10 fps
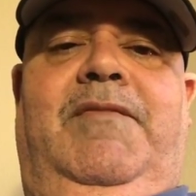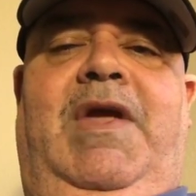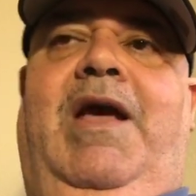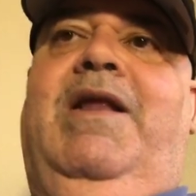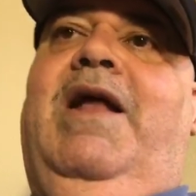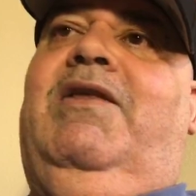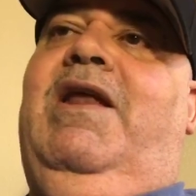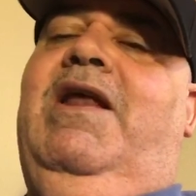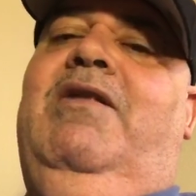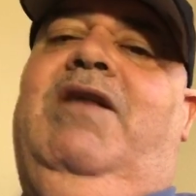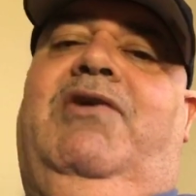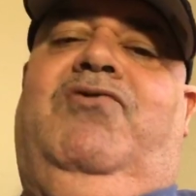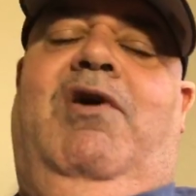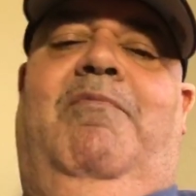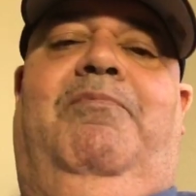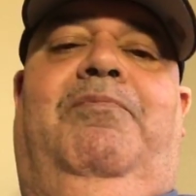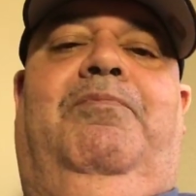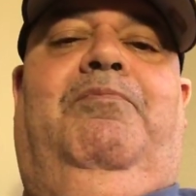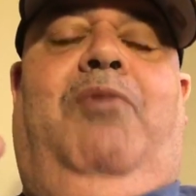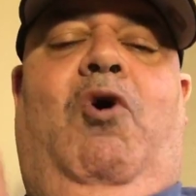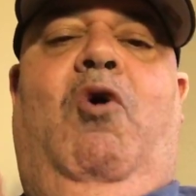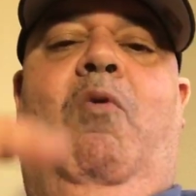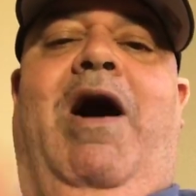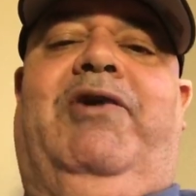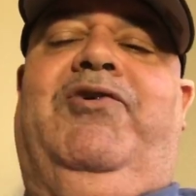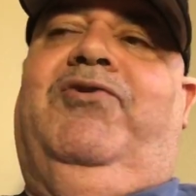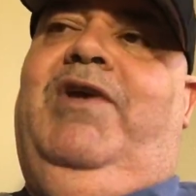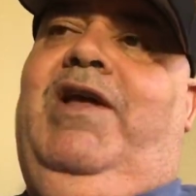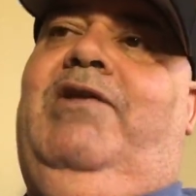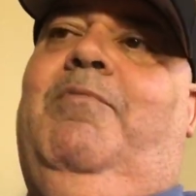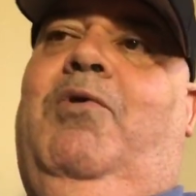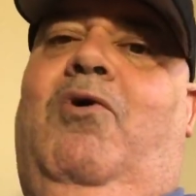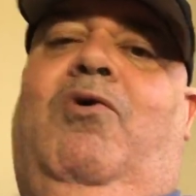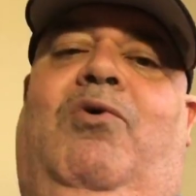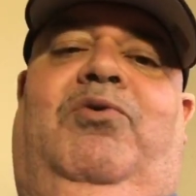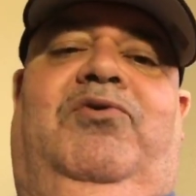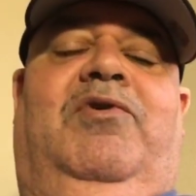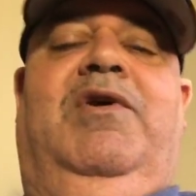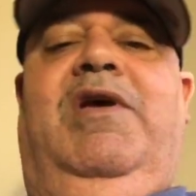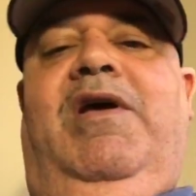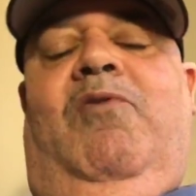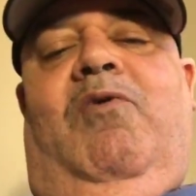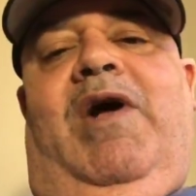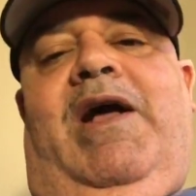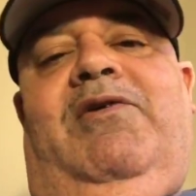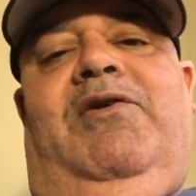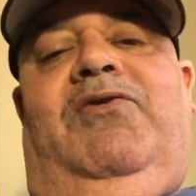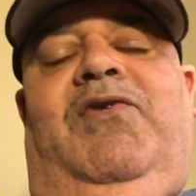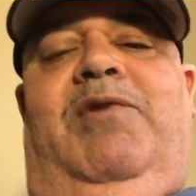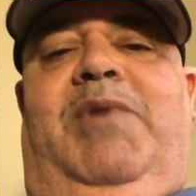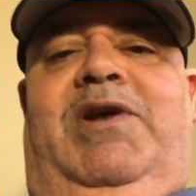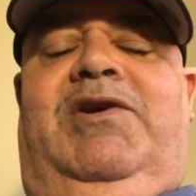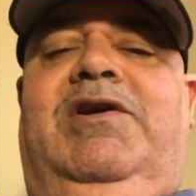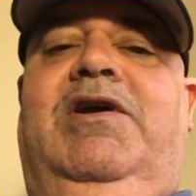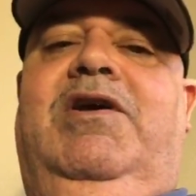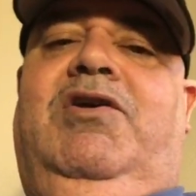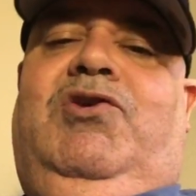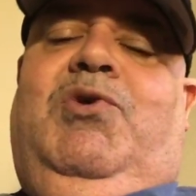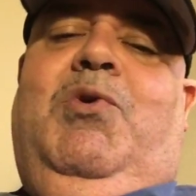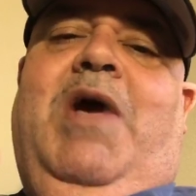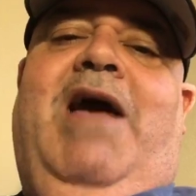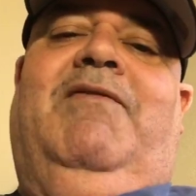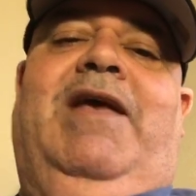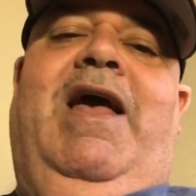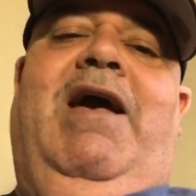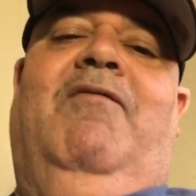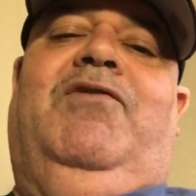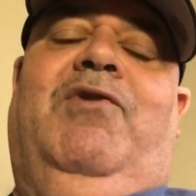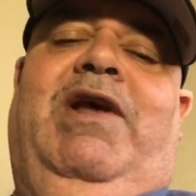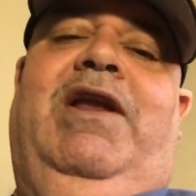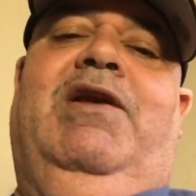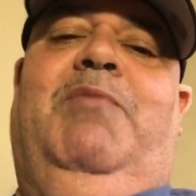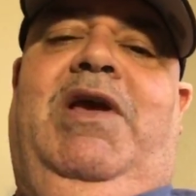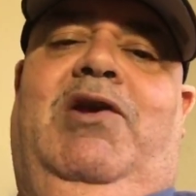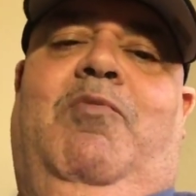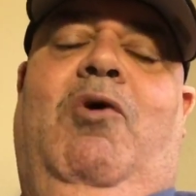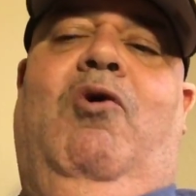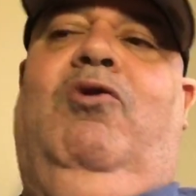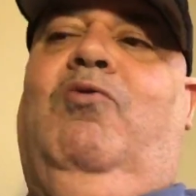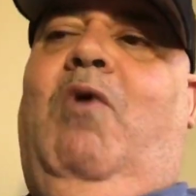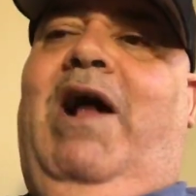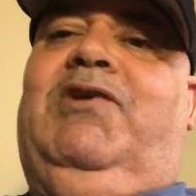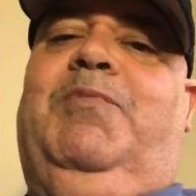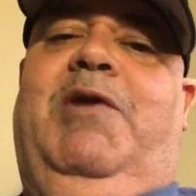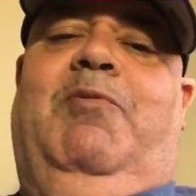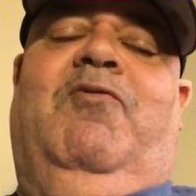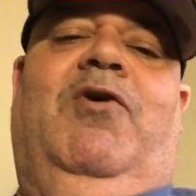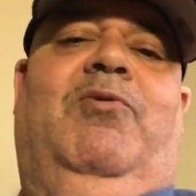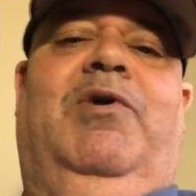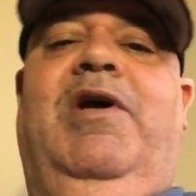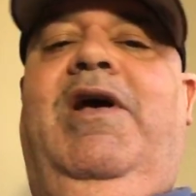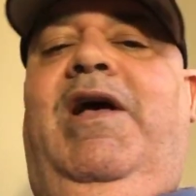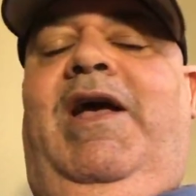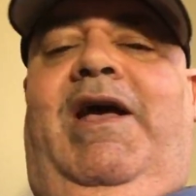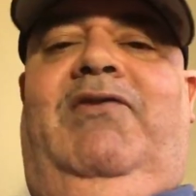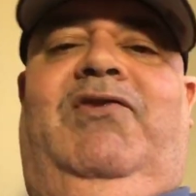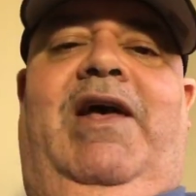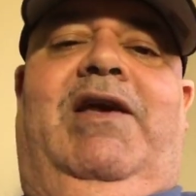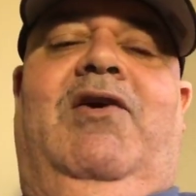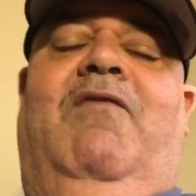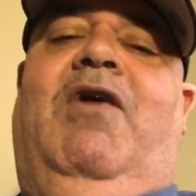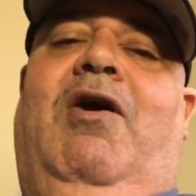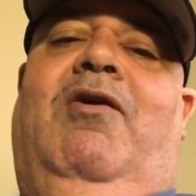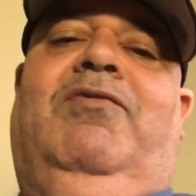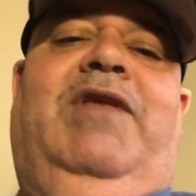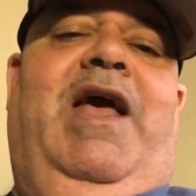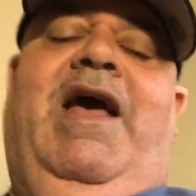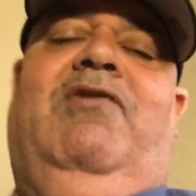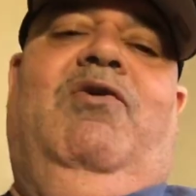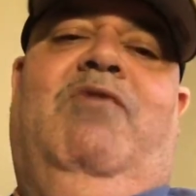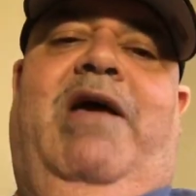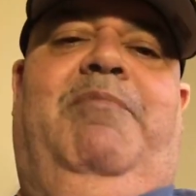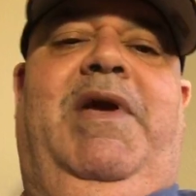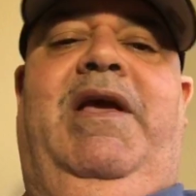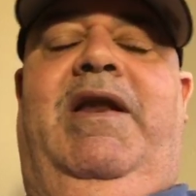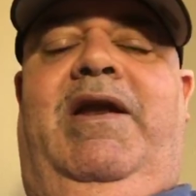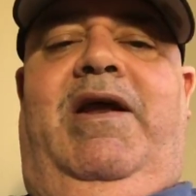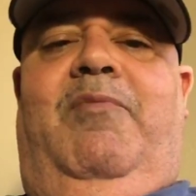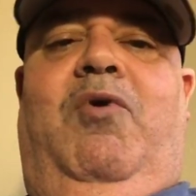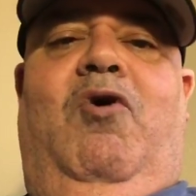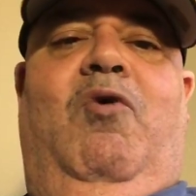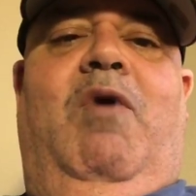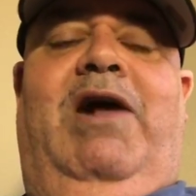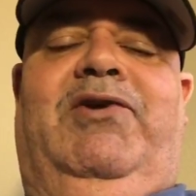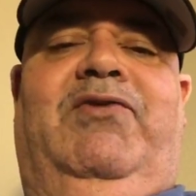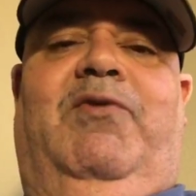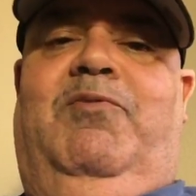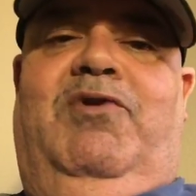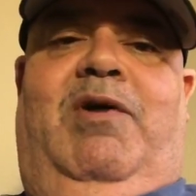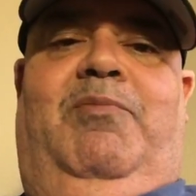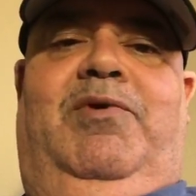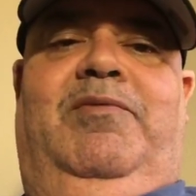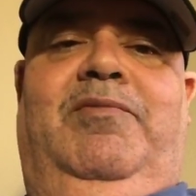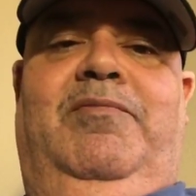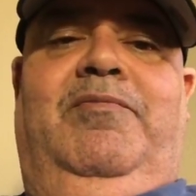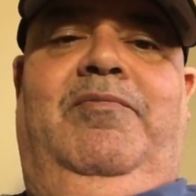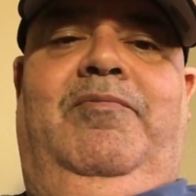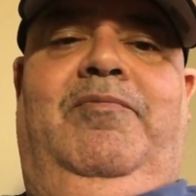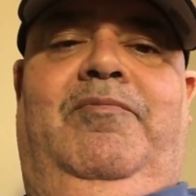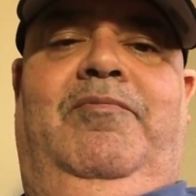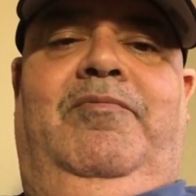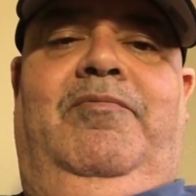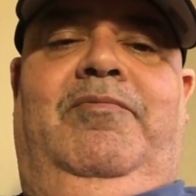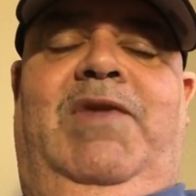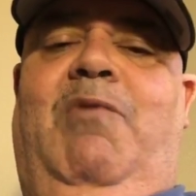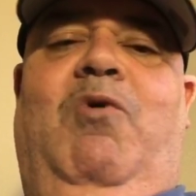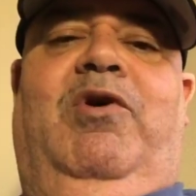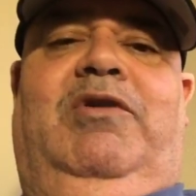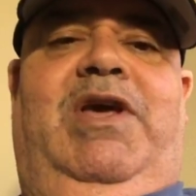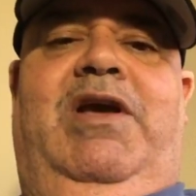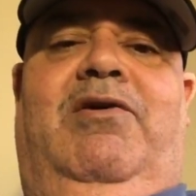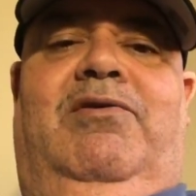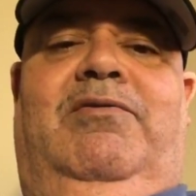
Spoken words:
And that they didn't let Trump poll watchers in the poll. Well, I got news for you, bitch. You have to have training to be in the poll to watch people vote. And second of all, they had no right being in there, poll watchers from Trump. They weren't legal.